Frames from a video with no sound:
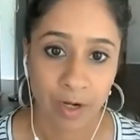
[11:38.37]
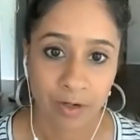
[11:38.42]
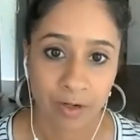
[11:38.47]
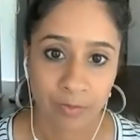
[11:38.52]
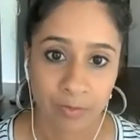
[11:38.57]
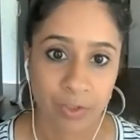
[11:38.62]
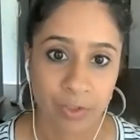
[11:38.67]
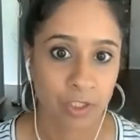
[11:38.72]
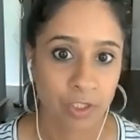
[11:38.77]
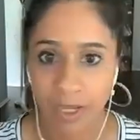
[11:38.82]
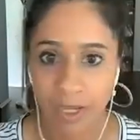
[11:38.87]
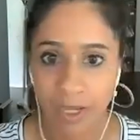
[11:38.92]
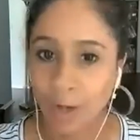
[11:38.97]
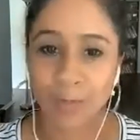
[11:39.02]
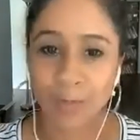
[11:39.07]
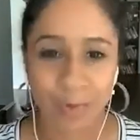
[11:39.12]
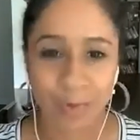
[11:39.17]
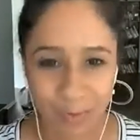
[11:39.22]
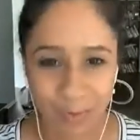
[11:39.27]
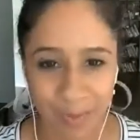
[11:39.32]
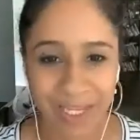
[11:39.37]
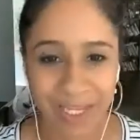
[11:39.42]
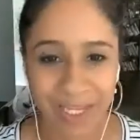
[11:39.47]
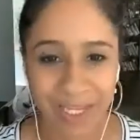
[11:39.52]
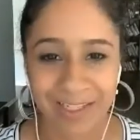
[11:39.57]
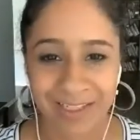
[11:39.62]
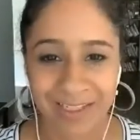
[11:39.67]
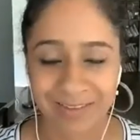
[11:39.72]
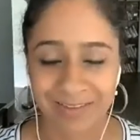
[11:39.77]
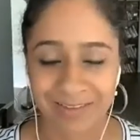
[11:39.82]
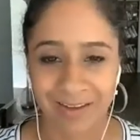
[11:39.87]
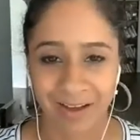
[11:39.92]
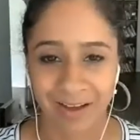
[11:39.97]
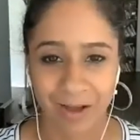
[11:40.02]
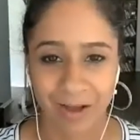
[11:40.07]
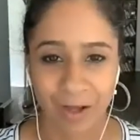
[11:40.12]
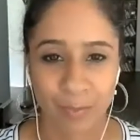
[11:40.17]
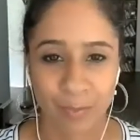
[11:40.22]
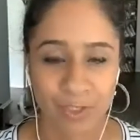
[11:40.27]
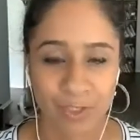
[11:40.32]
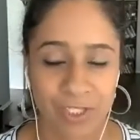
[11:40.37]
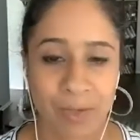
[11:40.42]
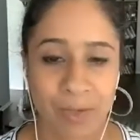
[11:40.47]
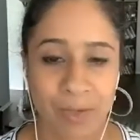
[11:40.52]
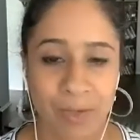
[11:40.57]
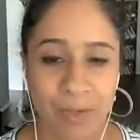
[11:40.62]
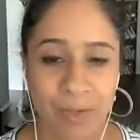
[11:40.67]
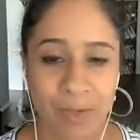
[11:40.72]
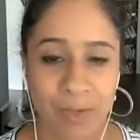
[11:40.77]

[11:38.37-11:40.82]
which can help with pain uh, perception.